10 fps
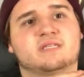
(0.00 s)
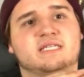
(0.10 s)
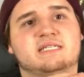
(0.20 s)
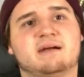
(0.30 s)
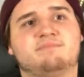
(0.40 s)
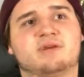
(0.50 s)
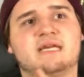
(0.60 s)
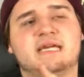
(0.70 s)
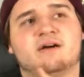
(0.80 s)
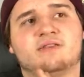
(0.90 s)
stop
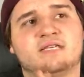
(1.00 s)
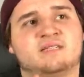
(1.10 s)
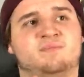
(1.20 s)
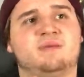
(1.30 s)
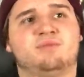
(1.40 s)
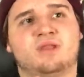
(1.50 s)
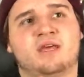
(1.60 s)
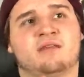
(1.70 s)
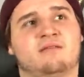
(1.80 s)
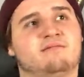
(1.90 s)
bringing all these people
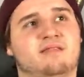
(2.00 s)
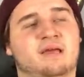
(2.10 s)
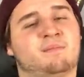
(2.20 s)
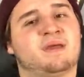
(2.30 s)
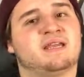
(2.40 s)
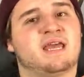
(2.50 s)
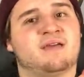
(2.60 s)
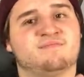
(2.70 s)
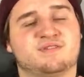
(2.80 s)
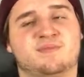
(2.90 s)
in, like big
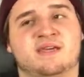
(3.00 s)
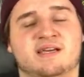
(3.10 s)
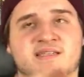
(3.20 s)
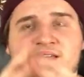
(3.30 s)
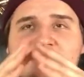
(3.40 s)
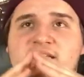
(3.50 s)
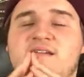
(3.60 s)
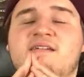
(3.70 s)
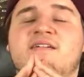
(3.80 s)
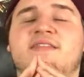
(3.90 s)
names, because
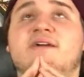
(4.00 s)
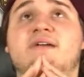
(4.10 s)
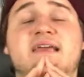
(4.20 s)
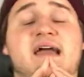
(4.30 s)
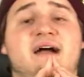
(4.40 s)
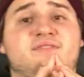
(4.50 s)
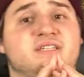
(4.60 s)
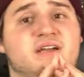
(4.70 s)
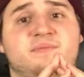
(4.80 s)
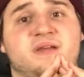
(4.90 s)
they already have a
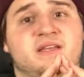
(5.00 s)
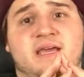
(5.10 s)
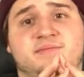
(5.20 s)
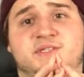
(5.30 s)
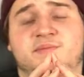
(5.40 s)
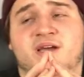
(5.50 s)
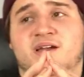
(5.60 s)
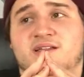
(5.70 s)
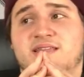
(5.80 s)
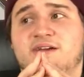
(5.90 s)
ton of big names, to be
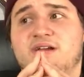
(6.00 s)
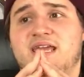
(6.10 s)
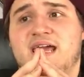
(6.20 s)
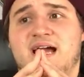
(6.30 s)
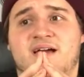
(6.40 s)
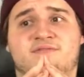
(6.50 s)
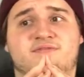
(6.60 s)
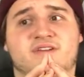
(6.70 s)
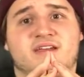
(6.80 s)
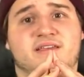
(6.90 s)
honest. They already have
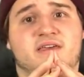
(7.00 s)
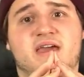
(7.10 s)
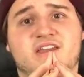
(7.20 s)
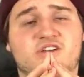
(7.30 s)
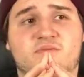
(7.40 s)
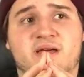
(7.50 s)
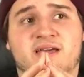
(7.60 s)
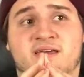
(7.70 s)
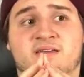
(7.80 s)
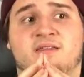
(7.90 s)
Kenny
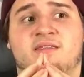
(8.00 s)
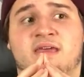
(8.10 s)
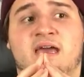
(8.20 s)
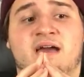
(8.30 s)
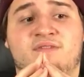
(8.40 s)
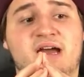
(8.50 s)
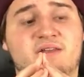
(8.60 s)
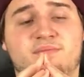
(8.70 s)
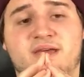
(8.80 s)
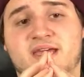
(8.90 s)
Omega, they have
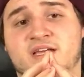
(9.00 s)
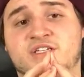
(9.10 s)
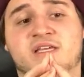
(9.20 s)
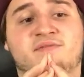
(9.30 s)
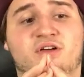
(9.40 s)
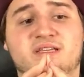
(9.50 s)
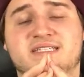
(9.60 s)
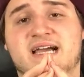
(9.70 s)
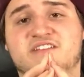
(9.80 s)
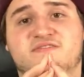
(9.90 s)
Adam Page, they have all these
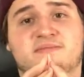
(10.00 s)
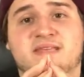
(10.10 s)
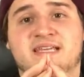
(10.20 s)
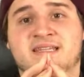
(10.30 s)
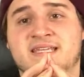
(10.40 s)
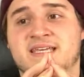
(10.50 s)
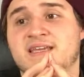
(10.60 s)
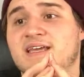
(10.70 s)
guys from the Elite,